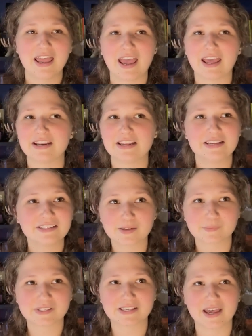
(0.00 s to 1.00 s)
and he's
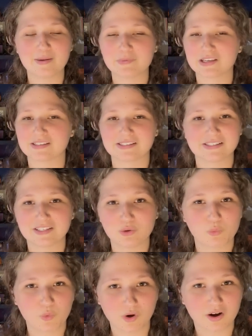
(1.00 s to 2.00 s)
upset because it
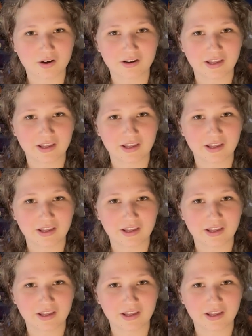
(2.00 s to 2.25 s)
didn't work